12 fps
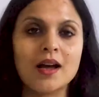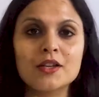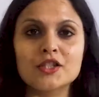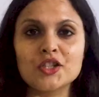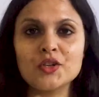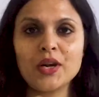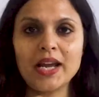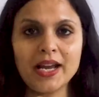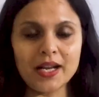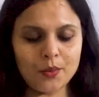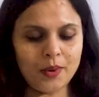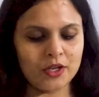So
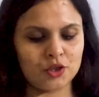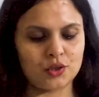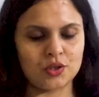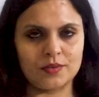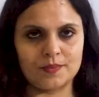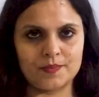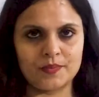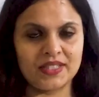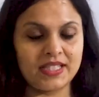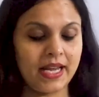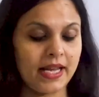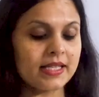a question
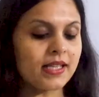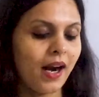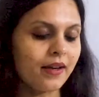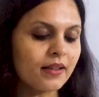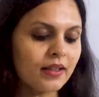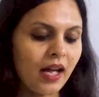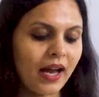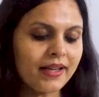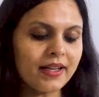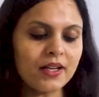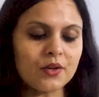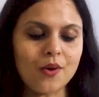says, underline
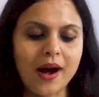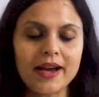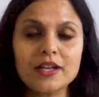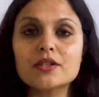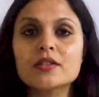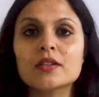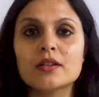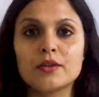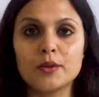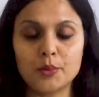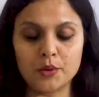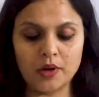and write the
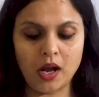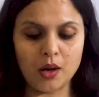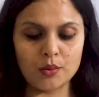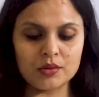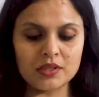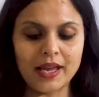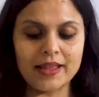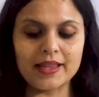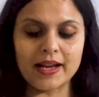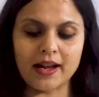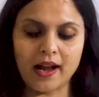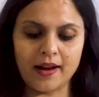pronouns and
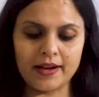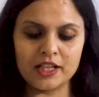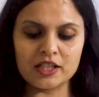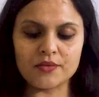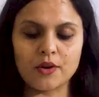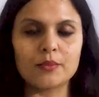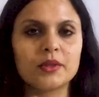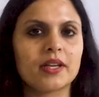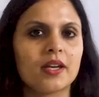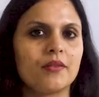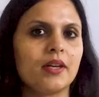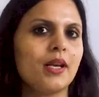their kinds from the
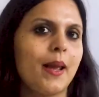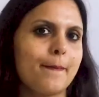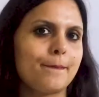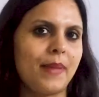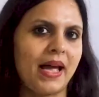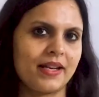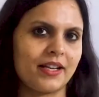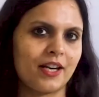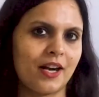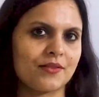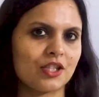given paragraph.